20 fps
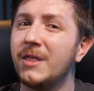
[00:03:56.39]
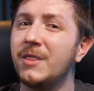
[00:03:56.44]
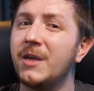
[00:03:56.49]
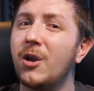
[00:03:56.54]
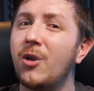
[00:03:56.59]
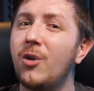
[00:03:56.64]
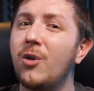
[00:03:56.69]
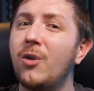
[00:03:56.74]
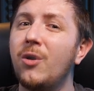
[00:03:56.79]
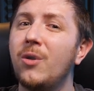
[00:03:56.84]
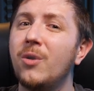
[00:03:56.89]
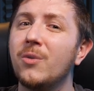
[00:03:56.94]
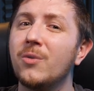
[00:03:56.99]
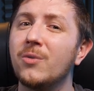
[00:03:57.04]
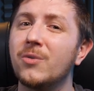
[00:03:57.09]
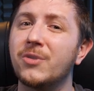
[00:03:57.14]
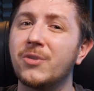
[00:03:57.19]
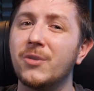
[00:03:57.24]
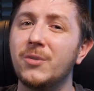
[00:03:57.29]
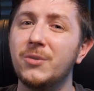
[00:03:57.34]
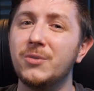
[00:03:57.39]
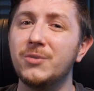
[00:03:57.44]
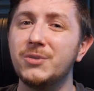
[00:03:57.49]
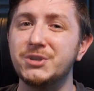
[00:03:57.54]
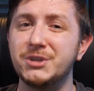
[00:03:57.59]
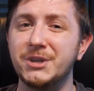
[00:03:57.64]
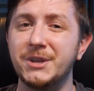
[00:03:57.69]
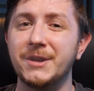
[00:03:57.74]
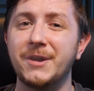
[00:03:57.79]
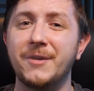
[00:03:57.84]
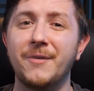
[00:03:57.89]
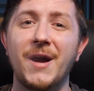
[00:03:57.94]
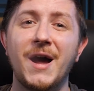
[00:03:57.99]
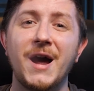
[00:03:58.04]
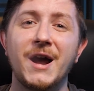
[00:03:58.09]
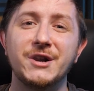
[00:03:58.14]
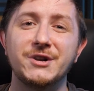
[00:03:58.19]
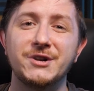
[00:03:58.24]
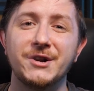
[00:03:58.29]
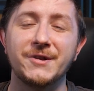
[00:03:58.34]
the whole solution
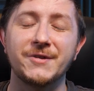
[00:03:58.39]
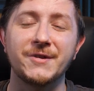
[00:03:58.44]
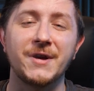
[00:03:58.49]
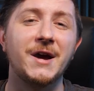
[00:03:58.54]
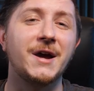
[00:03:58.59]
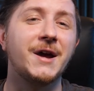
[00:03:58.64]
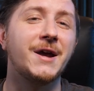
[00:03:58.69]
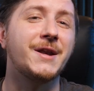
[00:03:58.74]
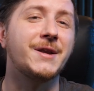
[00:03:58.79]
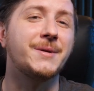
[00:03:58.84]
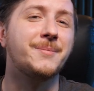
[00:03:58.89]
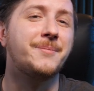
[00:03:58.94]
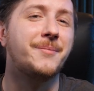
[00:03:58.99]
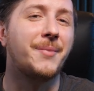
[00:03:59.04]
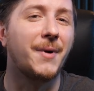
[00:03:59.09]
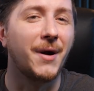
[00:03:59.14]
crashes and